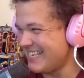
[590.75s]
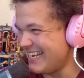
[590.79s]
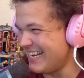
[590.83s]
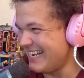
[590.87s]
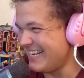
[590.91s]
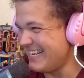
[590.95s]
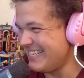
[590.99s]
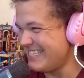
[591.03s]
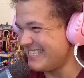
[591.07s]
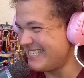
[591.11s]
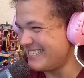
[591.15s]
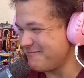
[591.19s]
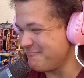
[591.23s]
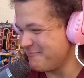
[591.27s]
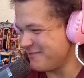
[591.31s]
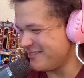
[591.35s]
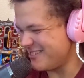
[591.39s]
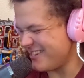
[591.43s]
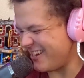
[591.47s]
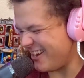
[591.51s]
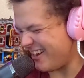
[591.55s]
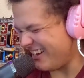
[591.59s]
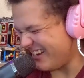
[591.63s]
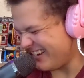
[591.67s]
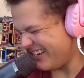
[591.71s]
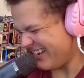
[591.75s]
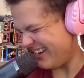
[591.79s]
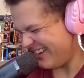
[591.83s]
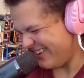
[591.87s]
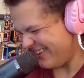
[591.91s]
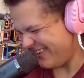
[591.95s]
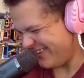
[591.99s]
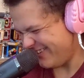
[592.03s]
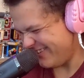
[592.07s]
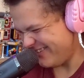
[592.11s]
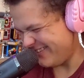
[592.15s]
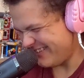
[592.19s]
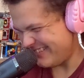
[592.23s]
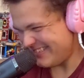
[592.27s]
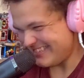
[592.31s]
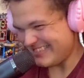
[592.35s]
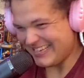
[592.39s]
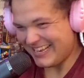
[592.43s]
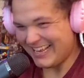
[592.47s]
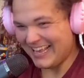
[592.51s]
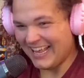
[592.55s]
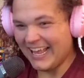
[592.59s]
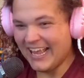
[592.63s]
and eat some tacos.